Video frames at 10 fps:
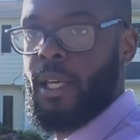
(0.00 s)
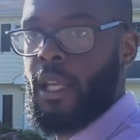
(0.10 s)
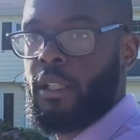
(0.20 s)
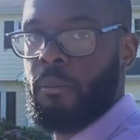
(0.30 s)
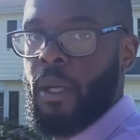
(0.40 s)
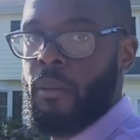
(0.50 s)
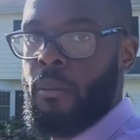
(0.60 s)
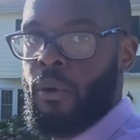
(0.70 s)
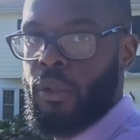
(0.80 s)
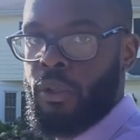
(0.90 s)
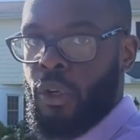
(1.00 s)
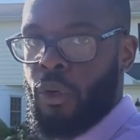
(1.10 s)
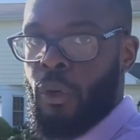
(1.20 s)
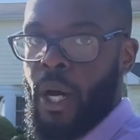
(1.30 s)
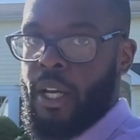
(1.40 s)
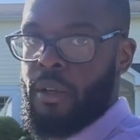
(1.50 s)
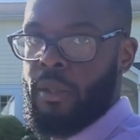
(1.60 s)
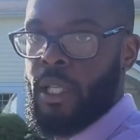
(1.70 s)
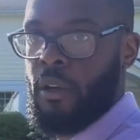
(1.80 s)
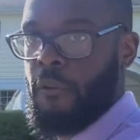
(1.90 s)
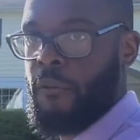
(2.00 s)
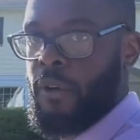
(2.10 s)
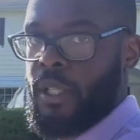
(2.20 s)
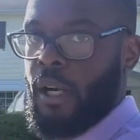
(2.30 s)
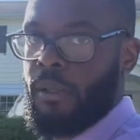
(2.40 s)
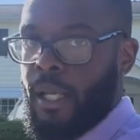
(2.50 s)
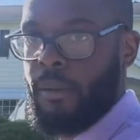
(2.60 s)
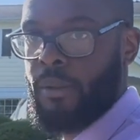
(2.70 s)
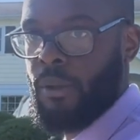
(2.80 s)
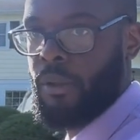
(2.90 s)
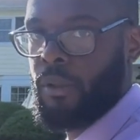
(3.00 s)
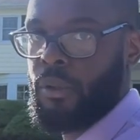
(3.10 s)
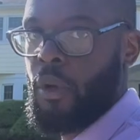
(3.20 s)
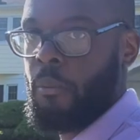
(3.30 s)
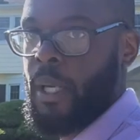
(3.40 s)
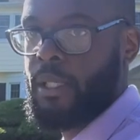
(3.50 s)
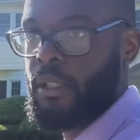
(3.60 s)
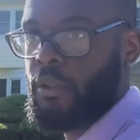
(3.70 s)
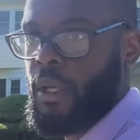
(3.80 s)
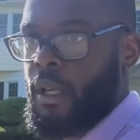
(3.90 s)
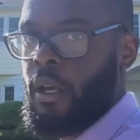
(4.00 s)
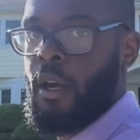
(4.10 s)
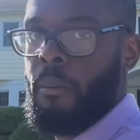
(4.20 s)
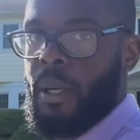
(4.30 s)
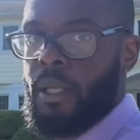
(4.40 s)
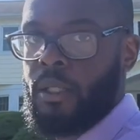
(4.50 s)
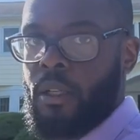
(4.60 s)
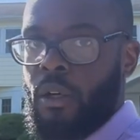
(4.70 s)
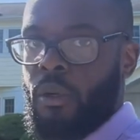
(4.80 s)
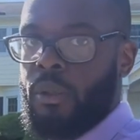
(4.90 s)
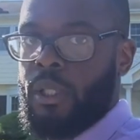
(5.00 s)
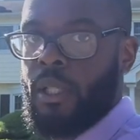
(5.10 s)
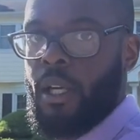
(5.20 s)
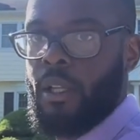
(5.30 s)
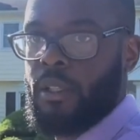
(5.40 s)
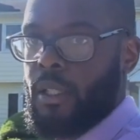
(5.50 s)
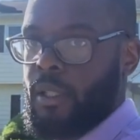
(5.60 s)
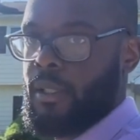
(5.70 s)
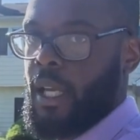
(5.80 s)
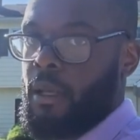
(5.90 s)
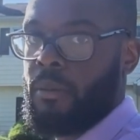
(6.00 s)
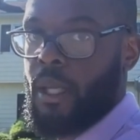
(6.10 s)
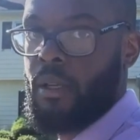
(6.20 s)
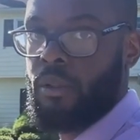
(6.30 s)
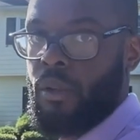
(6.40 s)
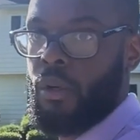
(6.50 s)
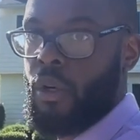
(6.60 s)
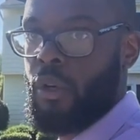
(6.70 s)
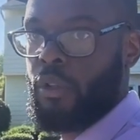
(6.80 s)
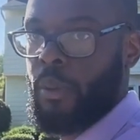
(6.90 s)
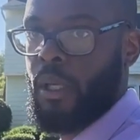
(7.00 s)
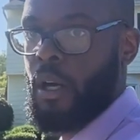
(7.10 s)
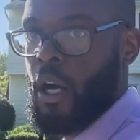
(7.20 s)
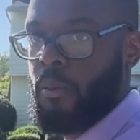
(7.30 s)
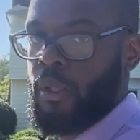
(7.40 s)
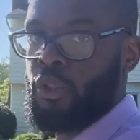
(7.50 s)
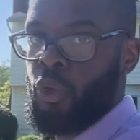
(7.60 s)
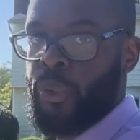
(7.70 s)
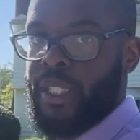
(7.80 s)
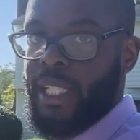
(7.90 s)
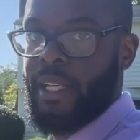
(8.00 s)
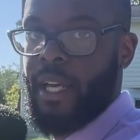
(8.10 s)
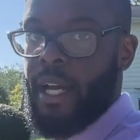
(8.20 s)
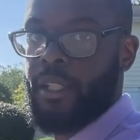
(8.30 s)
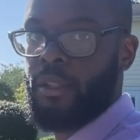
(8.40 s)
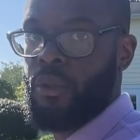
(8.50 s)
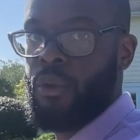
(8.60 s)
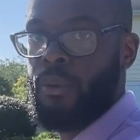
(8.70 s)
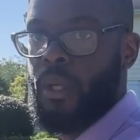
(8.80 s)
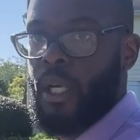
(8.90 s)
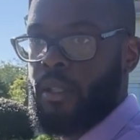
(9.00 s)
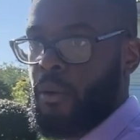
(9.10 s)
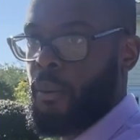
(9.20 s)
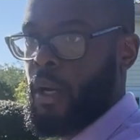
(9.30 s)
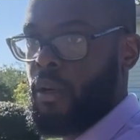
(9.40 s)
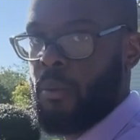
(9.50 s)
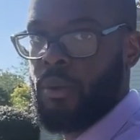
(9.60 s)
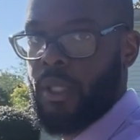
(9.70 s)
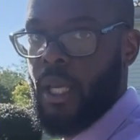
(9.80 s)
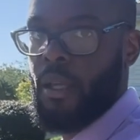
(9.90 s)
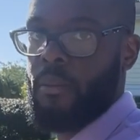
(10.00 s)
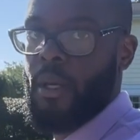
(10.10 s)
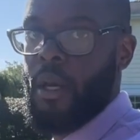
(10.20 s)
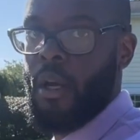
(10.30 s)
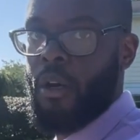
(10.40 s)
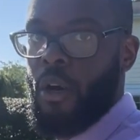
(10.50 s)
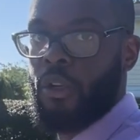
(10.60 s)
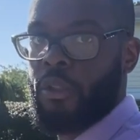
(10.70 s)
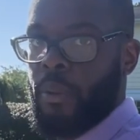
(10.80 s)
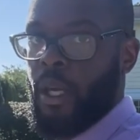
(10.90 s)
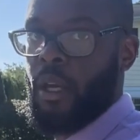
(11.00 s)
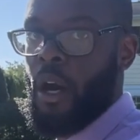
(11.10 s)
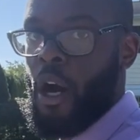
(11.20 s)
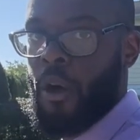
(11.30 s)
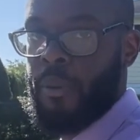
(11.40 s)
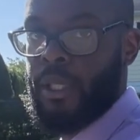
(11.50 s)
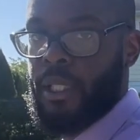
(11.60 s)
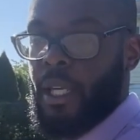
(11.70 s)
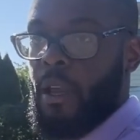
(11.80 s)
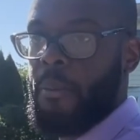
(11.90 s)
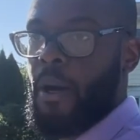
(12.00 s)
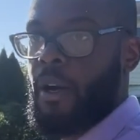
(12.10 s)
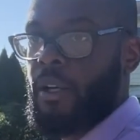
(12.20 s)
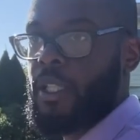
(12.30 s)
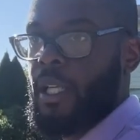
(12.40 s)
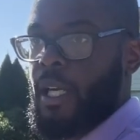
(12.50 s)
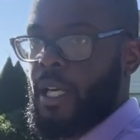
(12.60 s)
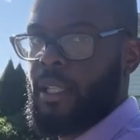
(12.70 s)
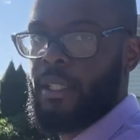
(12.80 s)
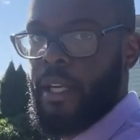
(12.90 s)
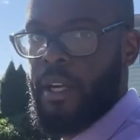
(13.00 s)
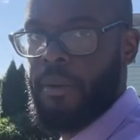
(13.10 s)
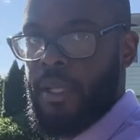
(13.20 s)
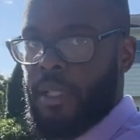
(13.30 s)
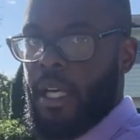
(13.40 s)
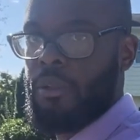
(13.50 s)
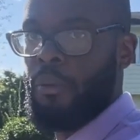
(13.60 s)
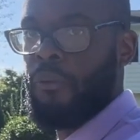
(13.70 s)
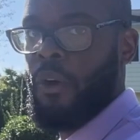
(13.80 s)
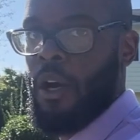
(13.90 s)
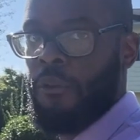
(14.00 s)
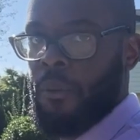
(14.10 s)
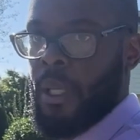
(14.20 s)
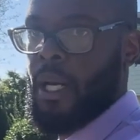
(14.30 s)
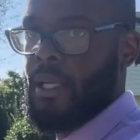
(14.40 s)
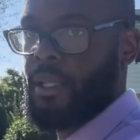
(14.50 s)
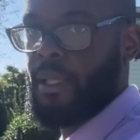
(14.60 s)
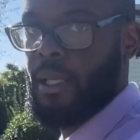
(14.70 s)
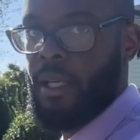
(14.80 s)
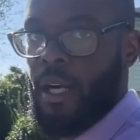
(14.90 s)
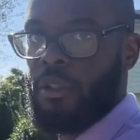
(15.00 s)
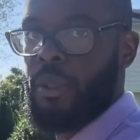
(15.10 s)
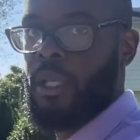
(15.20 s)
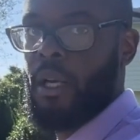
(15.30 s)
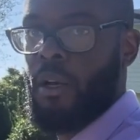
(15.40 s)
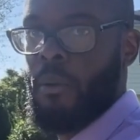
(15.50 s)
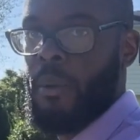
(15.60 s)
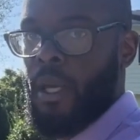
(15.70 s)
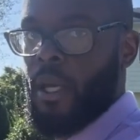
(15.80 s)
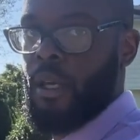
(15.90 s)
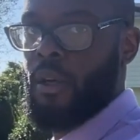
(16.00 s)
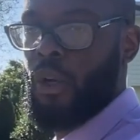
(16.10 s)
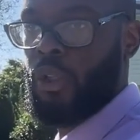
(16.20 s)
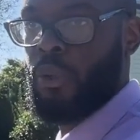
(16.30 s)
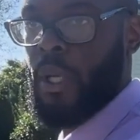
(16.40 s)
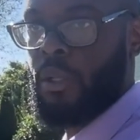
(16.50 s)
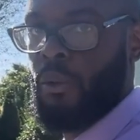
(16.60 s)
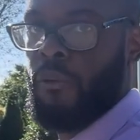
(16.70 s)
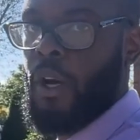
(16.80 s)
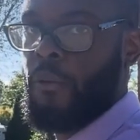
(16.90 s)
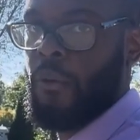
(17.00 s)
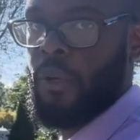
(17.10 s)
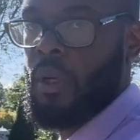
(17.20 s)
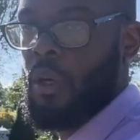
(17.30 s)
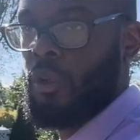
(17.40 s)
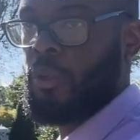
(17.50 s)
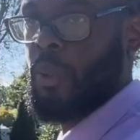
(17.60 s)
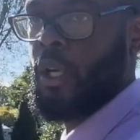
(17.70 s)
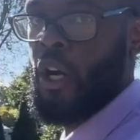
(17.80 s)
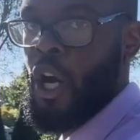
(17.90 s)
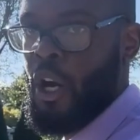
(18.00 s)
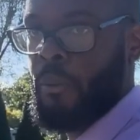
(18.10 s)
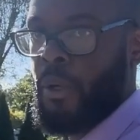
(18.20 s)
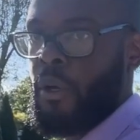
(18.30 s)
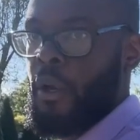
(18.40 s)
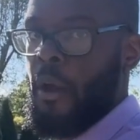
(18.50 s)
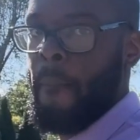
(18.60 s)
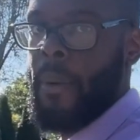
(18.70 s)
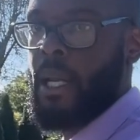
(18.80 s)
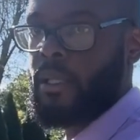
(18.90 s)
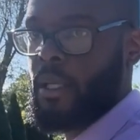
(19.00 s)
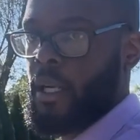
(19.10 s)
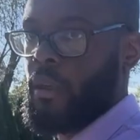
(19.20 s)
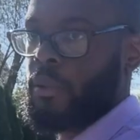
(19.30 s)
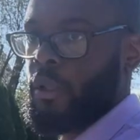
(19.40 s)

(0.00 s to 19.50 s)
It's a bit more, quieter than the first house that was on the, busy street. But it's close to the same things, Cold Spring Harbor Junior Senior High School, the Wilder Museum, Cold Spring Harbor State Park. And this area is not too far from the Huntington Country Club and also not too far from the Cold Spring Harbor Beach Club.